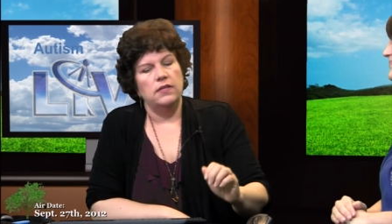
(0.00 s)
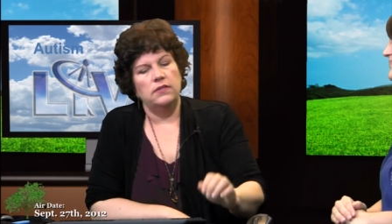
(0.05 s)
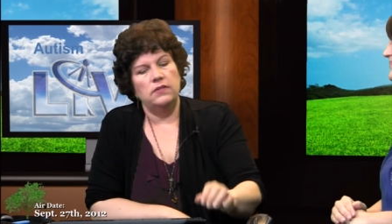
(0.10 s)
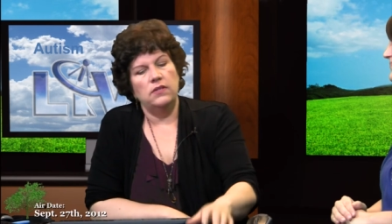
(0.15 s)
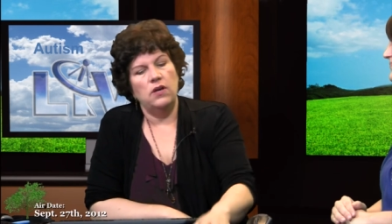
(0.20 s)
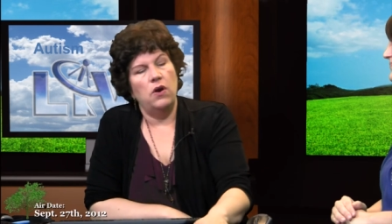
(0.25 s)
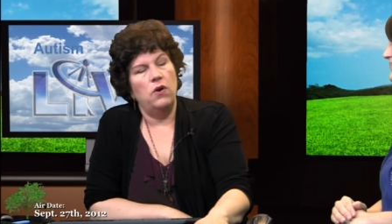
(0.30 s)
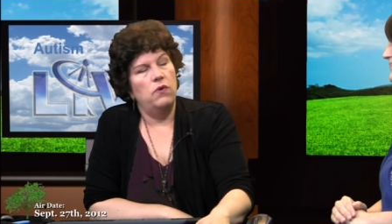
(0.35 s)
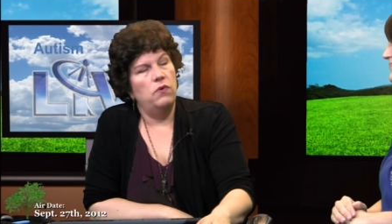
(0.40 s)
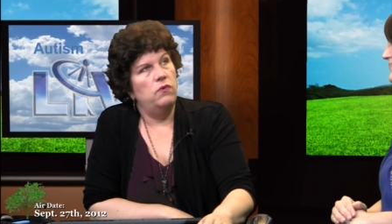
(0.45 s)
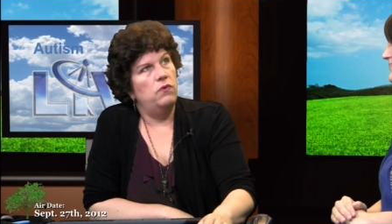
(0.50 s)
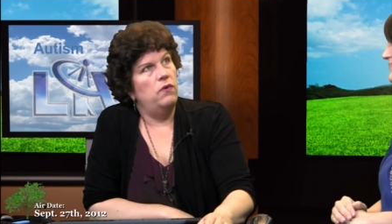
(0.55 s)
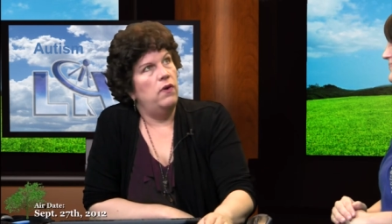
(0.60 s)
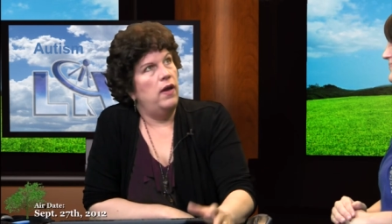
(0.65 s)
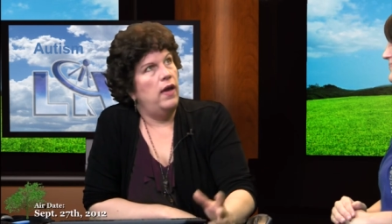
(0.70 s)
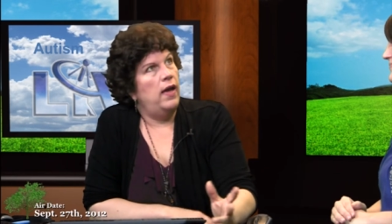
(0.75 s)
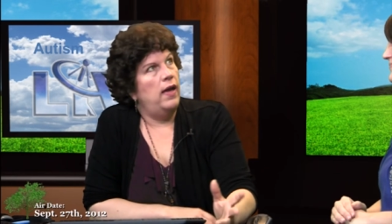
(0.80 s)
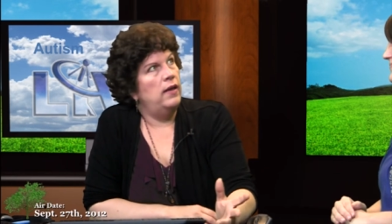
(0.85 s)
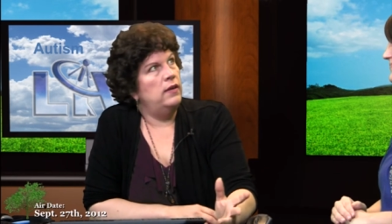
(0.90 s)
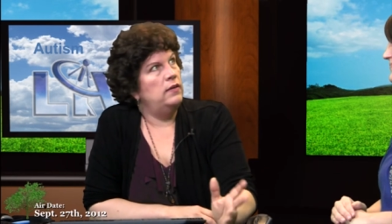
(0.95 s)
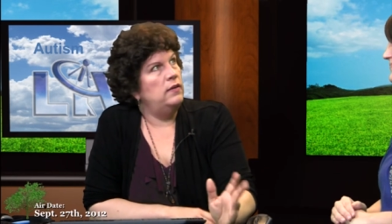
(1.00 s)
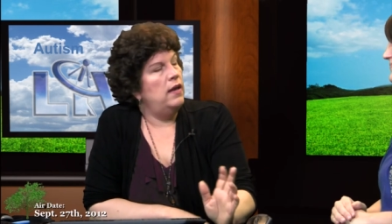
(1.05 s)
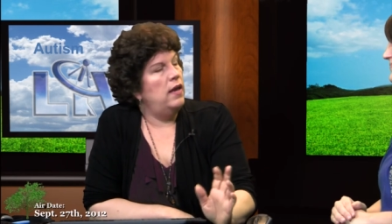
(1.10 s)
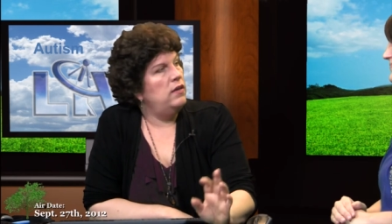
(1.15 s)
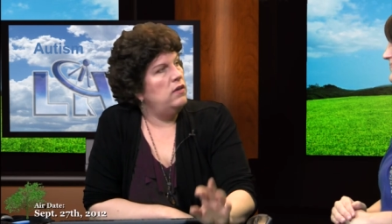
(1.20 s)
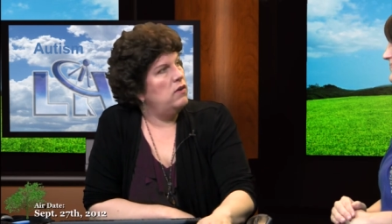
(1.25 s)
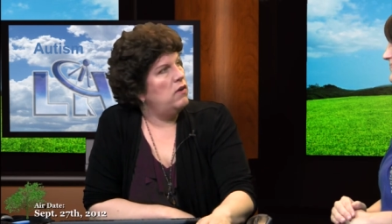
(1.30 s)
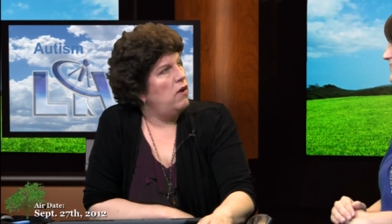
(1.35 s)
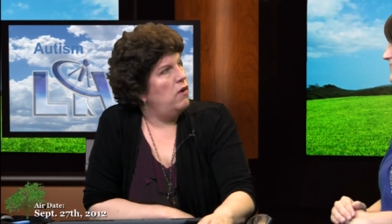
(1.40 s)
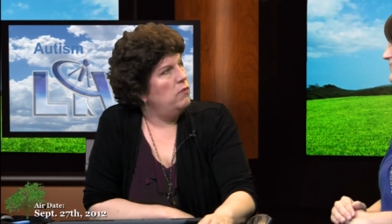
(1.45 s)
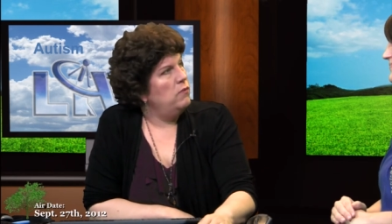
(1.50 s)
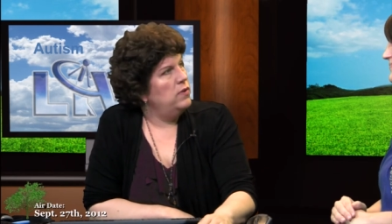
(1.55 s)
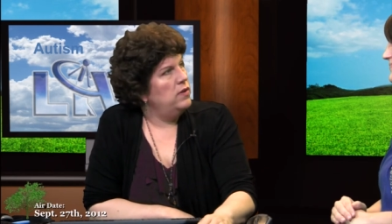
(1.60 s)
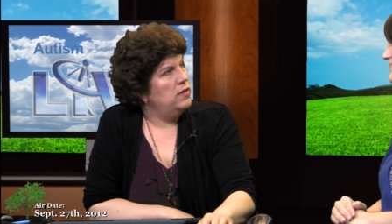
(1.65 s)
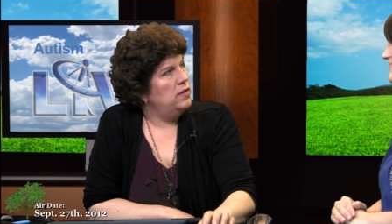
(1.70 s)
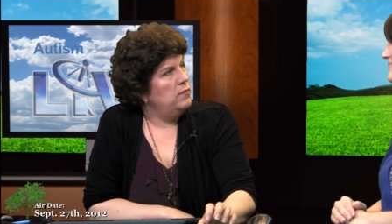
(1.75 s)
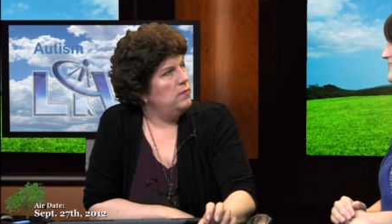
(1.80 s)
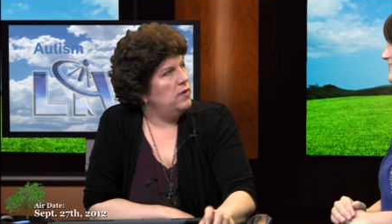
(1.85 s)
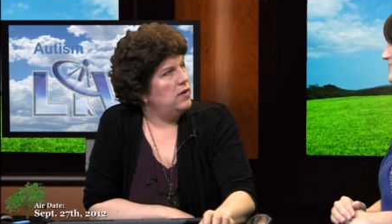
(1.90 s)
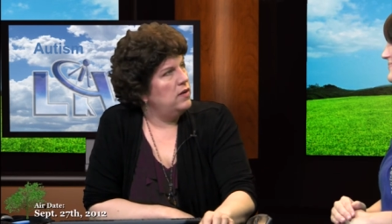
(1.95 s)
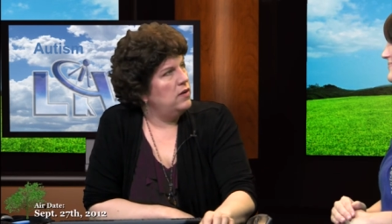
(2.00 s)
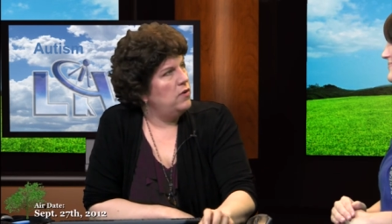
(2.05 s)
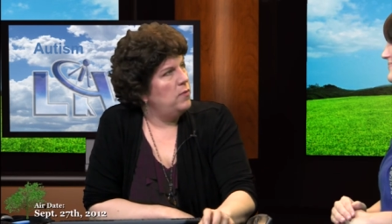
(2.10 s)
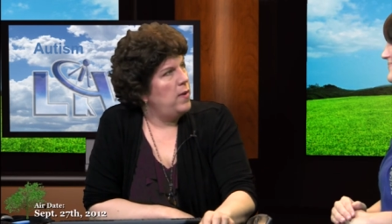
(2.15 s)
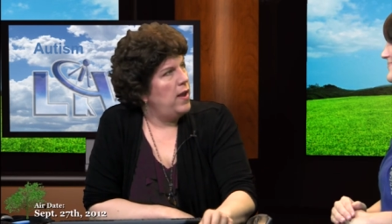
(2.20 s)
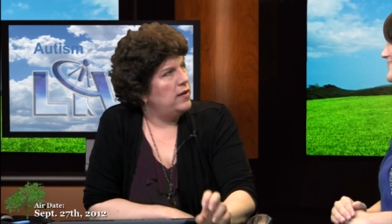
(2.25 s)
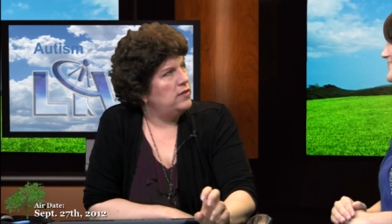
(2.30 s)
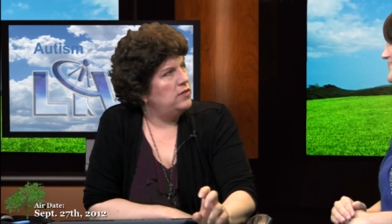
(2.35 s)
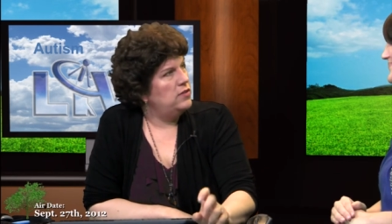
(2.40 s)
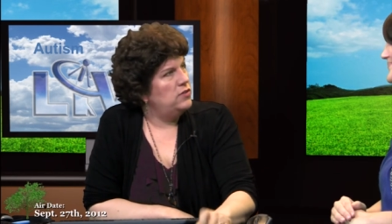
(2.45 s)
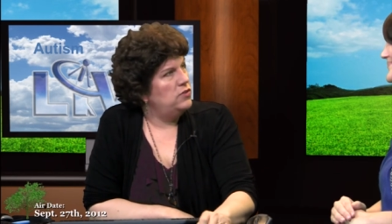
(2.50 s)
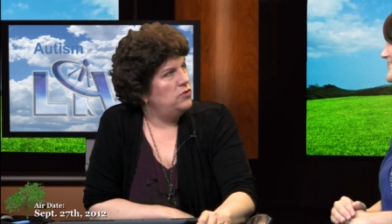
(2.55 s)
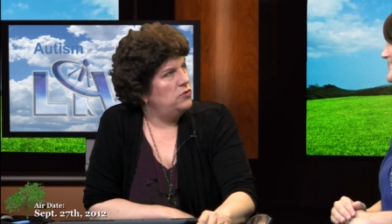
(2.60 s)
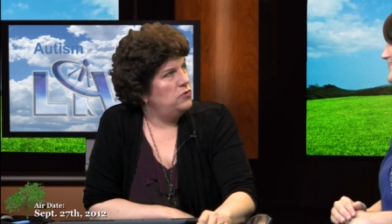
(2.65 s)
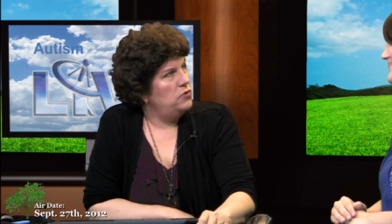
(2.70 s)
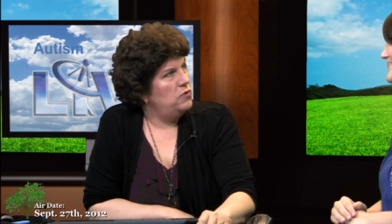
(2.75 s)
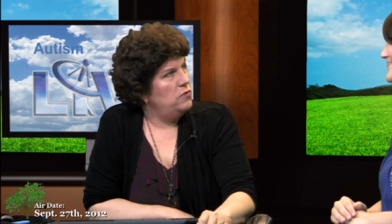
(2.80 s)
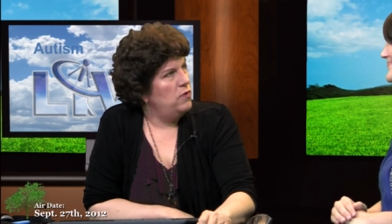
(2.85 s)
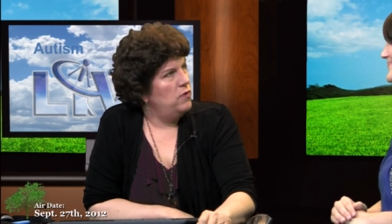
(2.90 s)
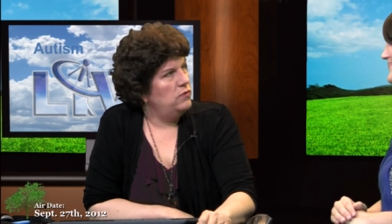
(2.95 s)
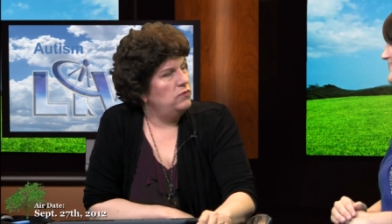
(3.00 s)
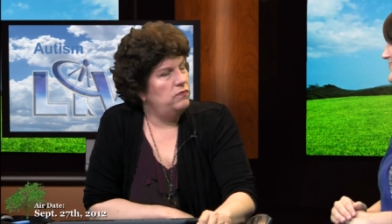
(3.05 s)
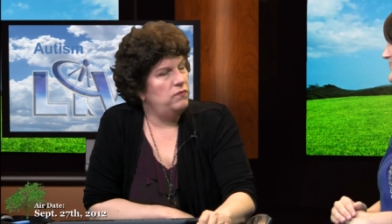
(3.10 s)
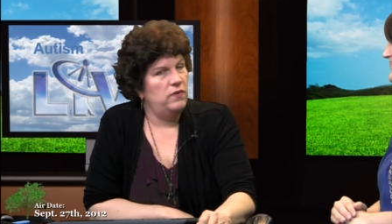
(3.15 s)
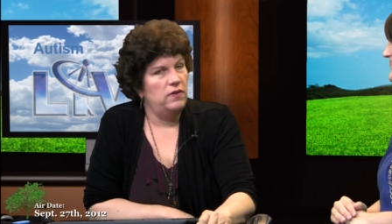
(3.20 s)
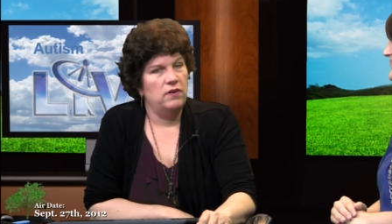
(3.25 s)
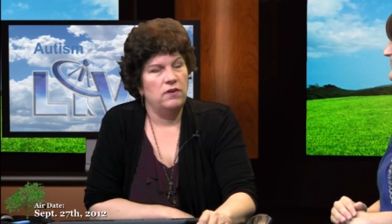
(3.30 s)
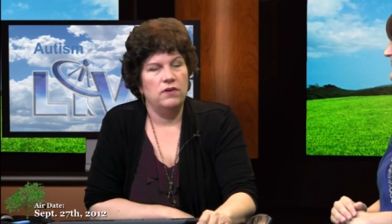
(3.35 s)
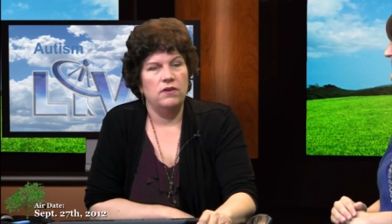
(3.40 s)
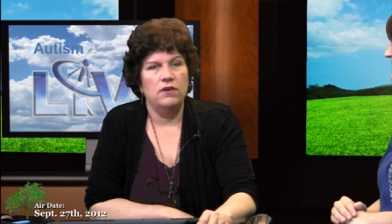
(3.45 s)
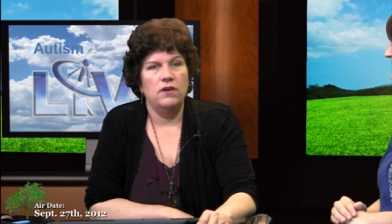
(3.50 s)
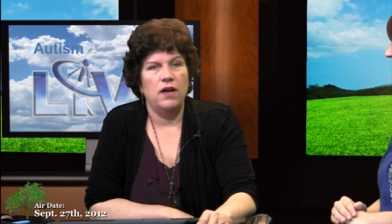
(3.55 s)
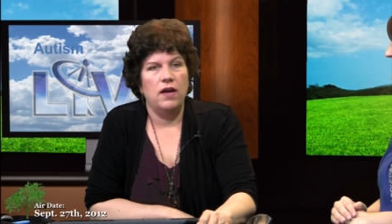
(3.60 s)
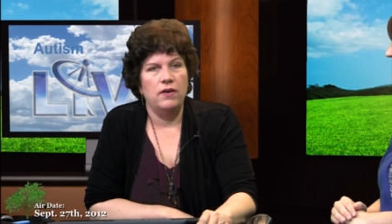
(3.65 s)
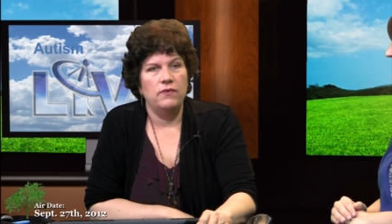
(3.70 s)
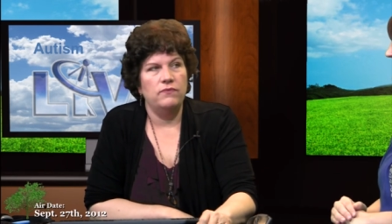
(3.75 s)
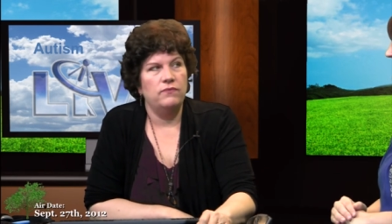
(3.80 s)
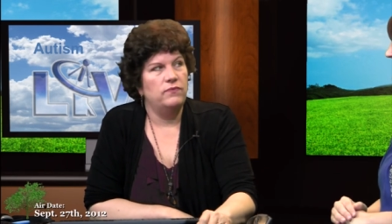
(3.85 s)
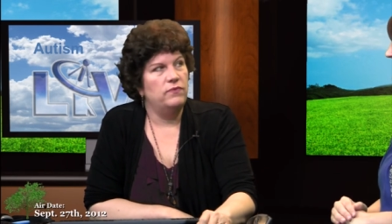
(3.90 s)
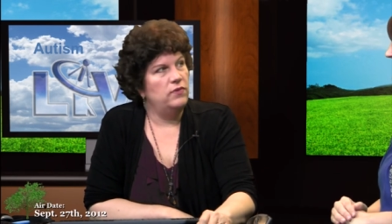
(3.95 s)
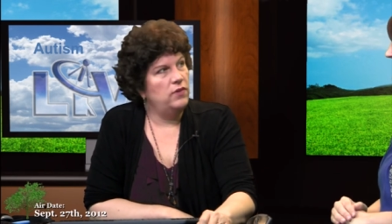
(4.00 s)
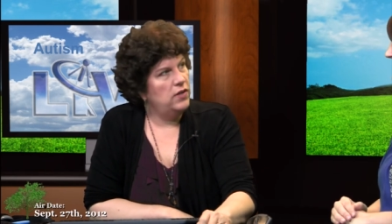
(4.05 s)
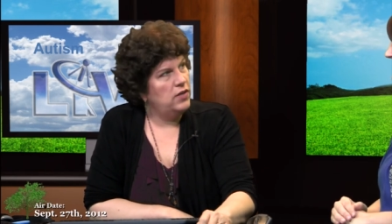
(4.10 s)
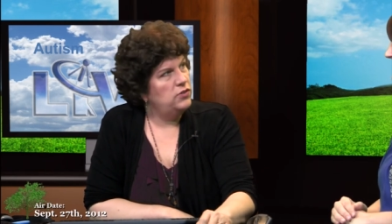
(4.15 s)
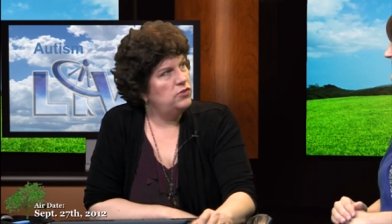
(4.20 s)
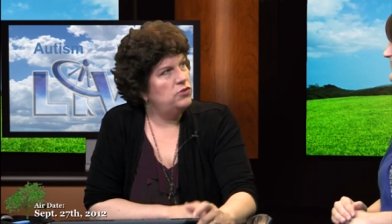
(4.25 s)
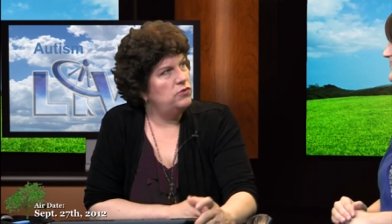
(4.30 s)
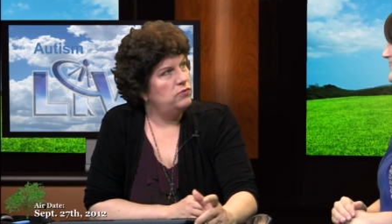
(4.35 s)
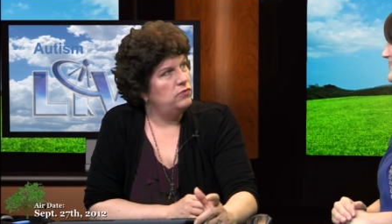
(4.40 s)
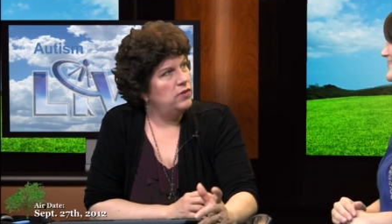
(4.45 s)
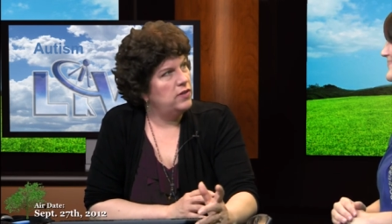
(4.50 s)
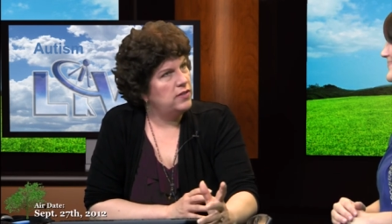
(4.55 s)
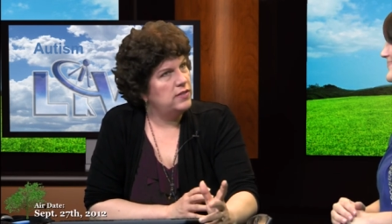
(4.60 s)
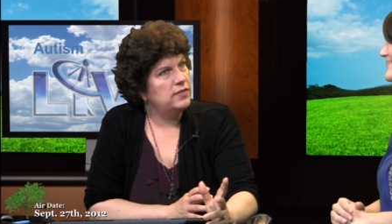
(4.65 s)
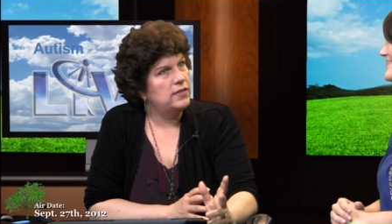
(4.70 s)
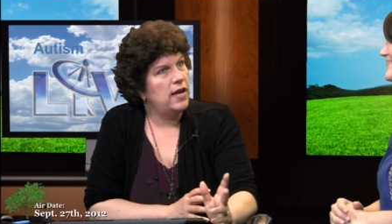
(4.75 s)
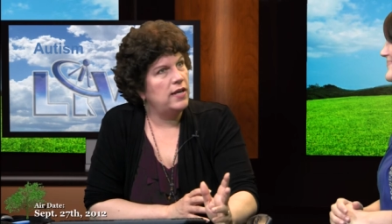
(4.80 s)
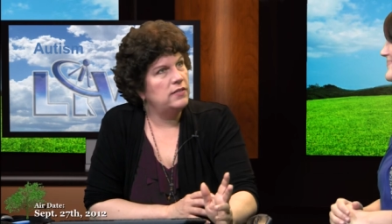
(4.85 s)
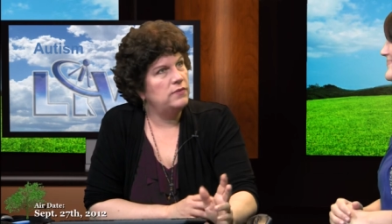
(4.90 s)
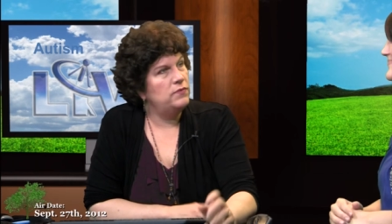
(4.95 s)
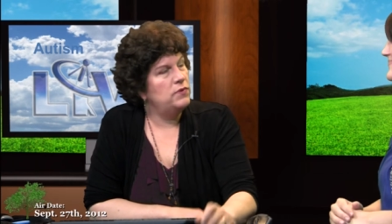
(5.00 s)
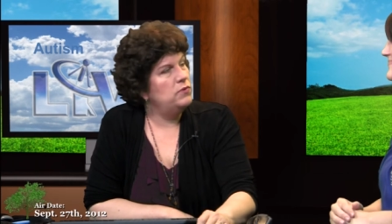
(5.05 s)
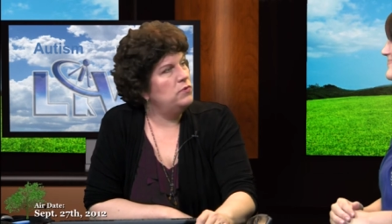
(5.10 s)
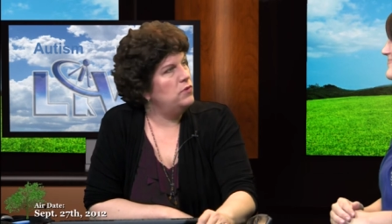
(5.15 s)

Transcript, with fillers: So, and and you go, really, we're going to go back to the two-year-old fear of look at you, mm -hmm. look at the size of you.